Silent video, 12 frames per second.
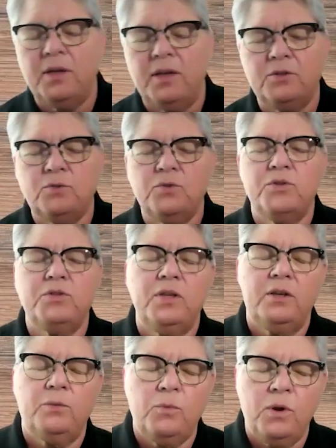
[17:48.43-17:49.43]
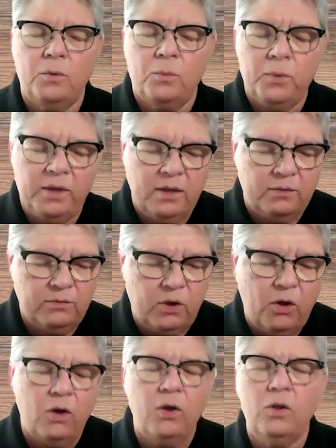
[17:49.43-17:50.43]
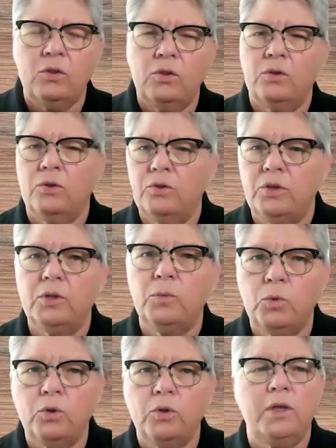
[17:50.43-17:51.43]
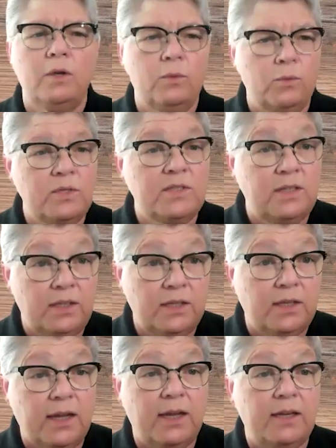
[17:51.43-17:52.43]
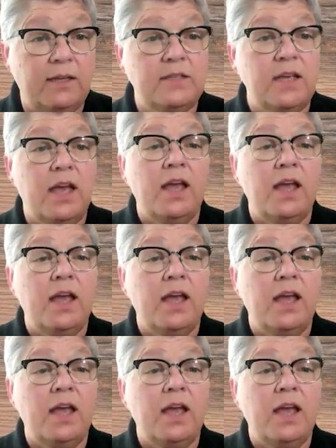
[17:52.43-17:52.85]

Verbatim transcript: interesting what we have all learned in working with CNAs